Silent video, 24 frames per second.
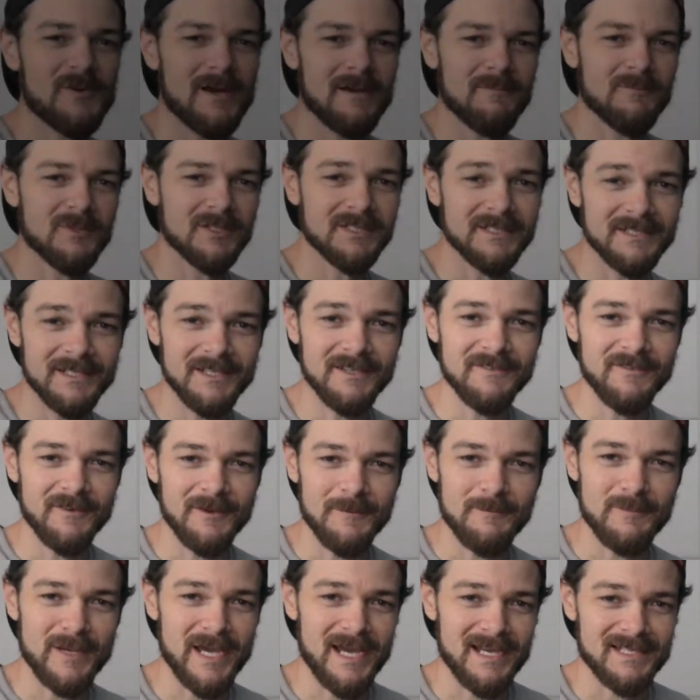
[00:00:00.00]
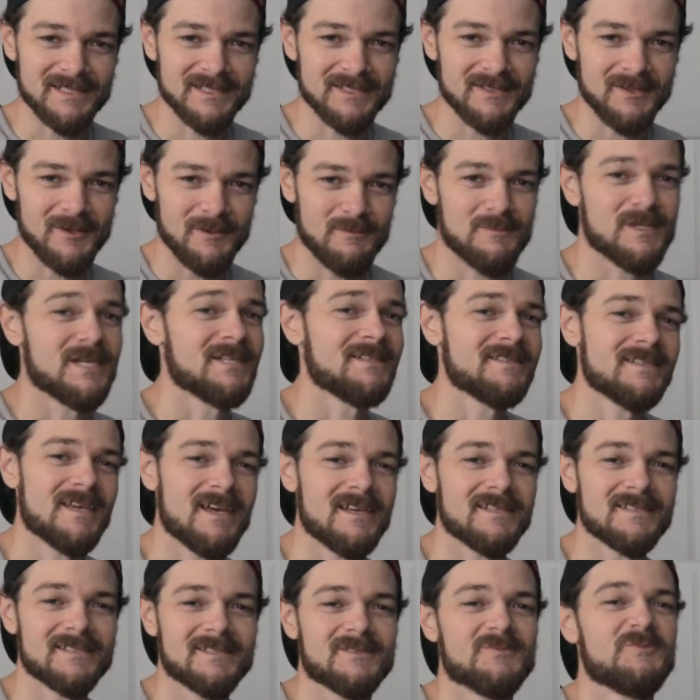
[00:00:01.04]
I believe, passed all my
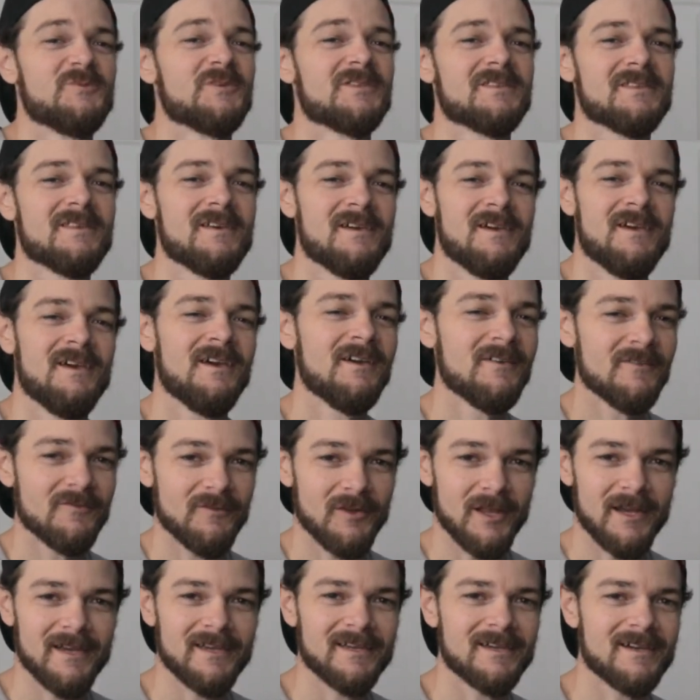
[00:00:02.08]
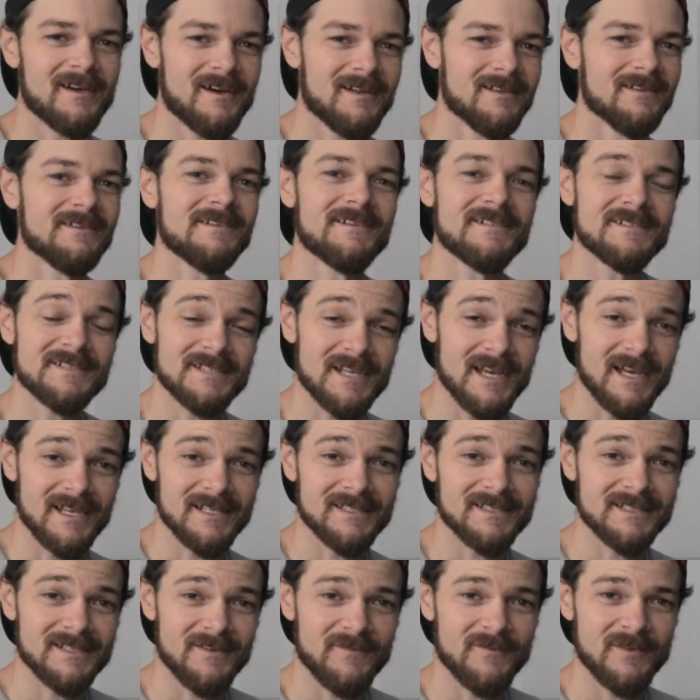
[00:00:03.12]
tests with flying colors
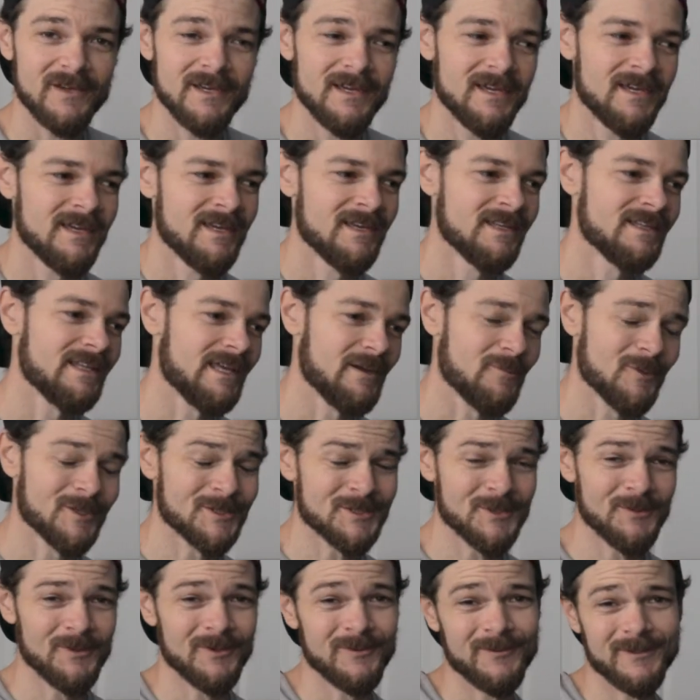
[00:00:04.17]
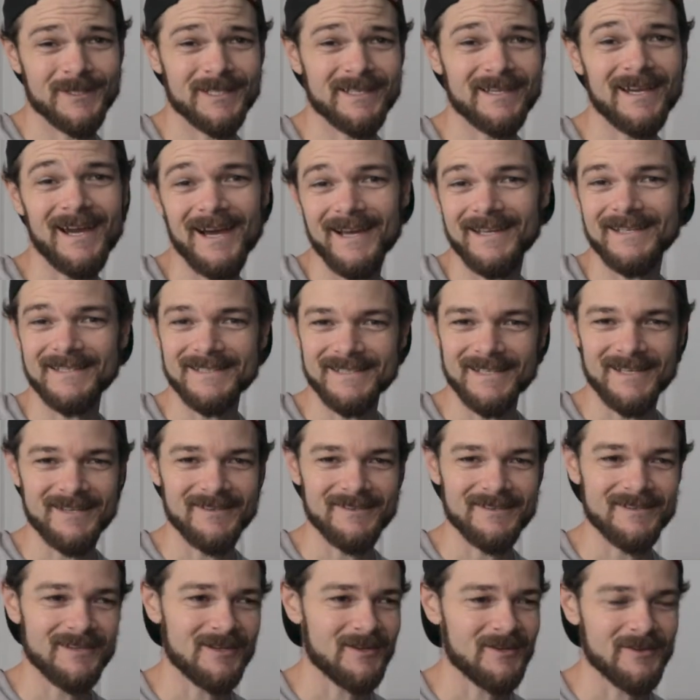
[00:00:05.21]
as if they were to a really high
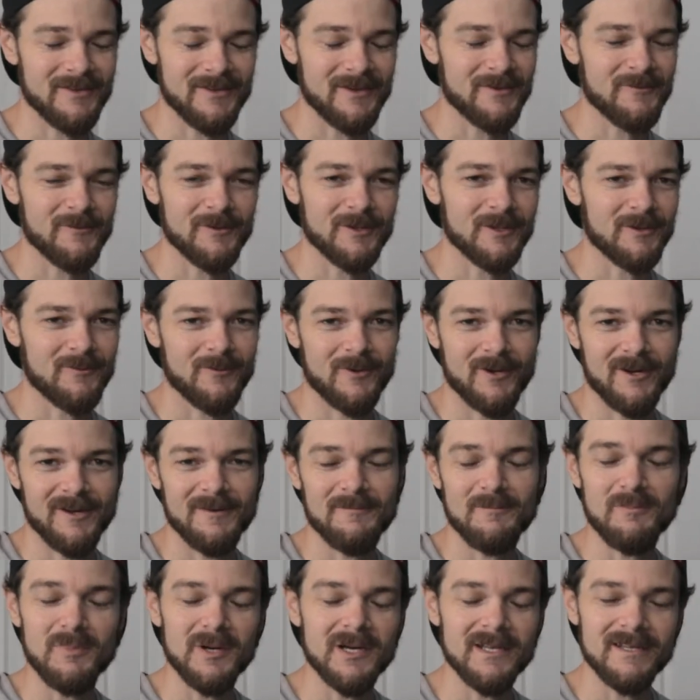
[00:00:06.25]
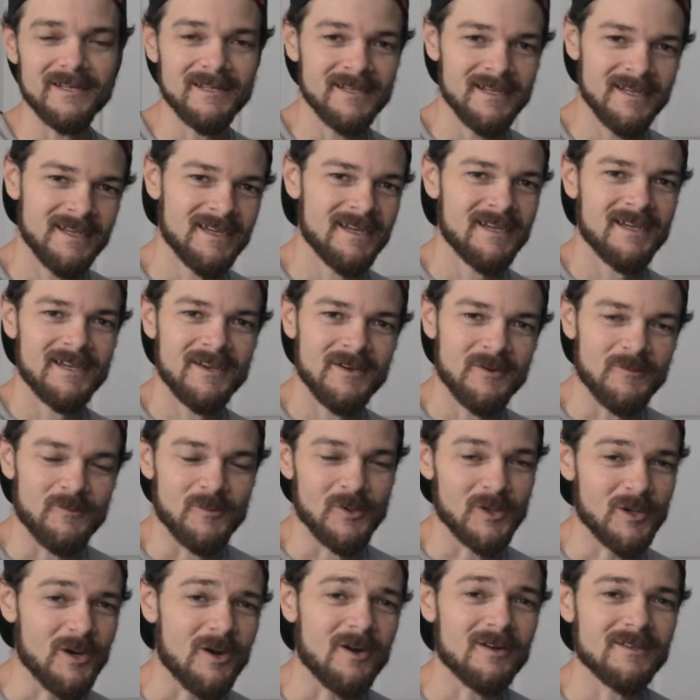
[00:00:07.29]
standard at all. They really weren't, but
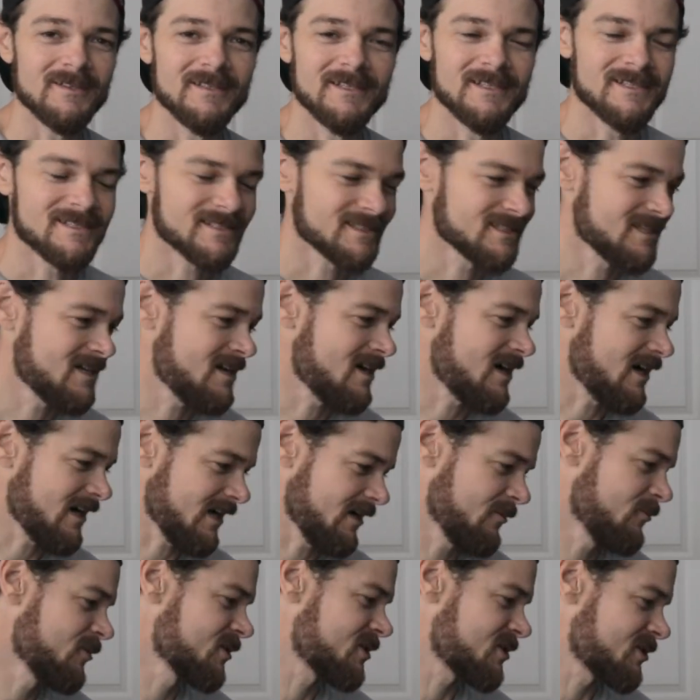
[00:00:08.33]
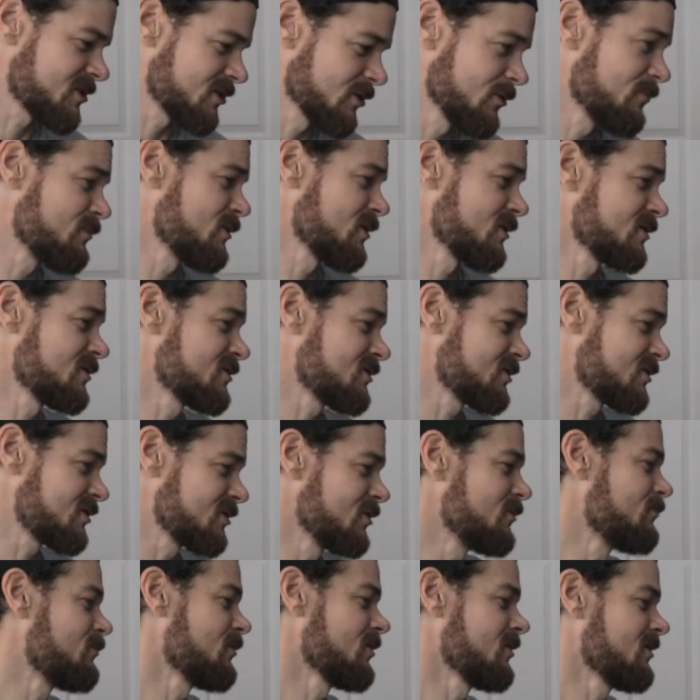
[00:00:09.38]
regardless, I was
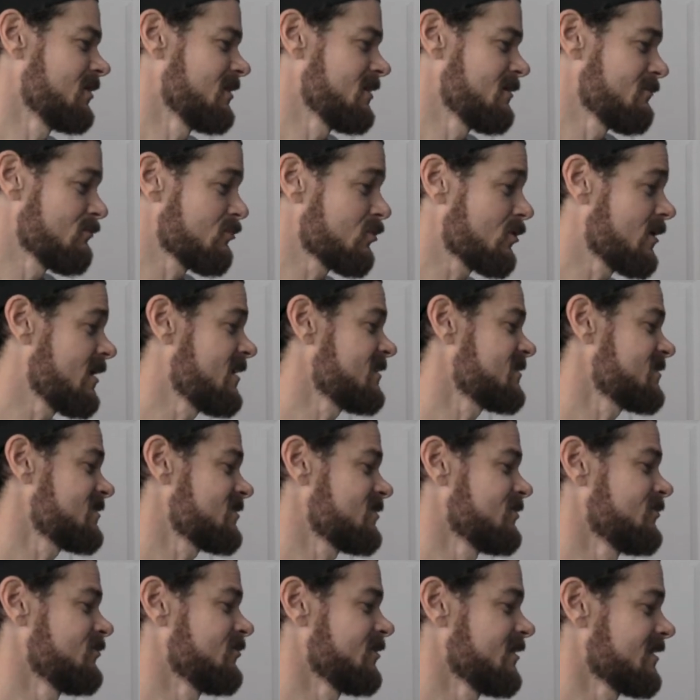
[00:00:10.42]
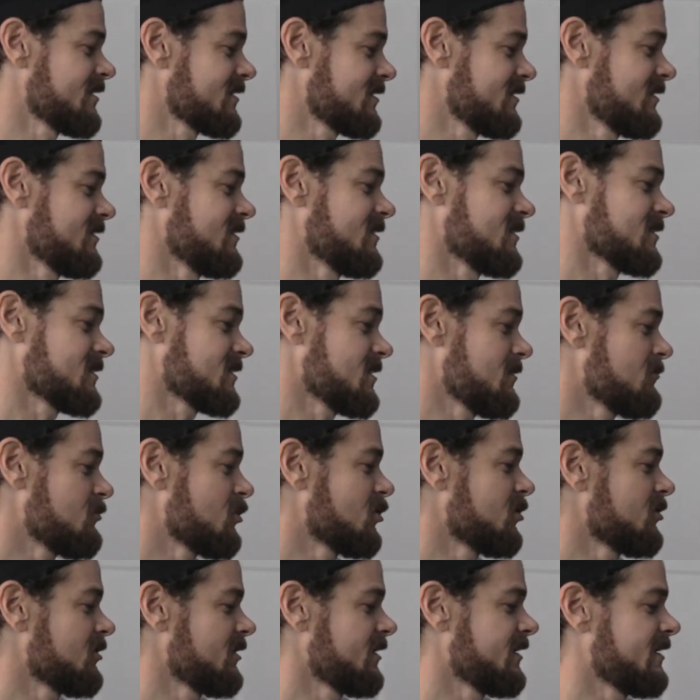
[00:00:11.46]
super impressed with this
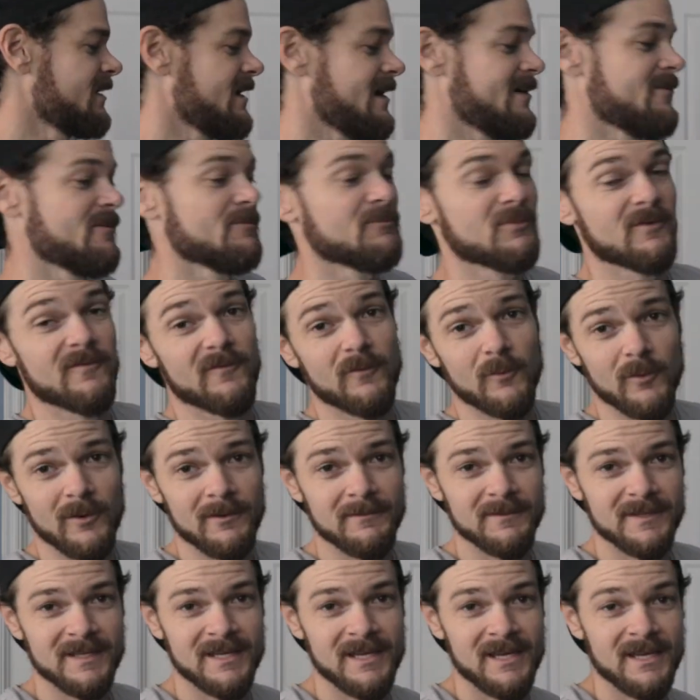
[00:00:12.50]
gimbal and how it performed,